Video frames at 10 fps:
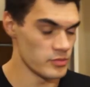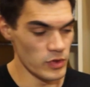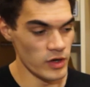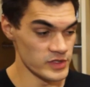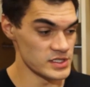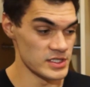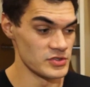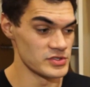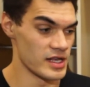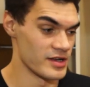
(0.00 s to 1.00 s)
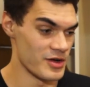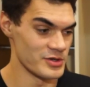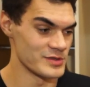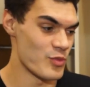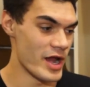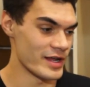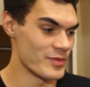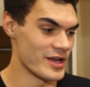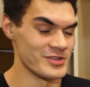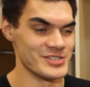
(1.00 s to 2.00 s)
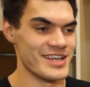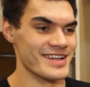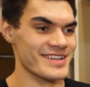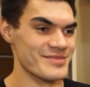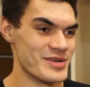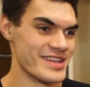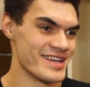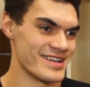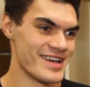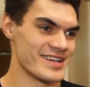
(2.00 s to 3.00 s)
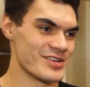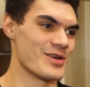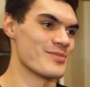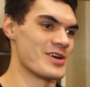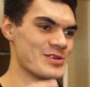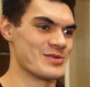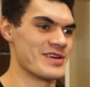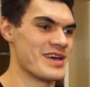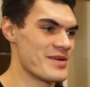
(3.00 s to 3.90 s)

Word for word: Obviously New Zealand, I always brag about New Zealand, but then like my own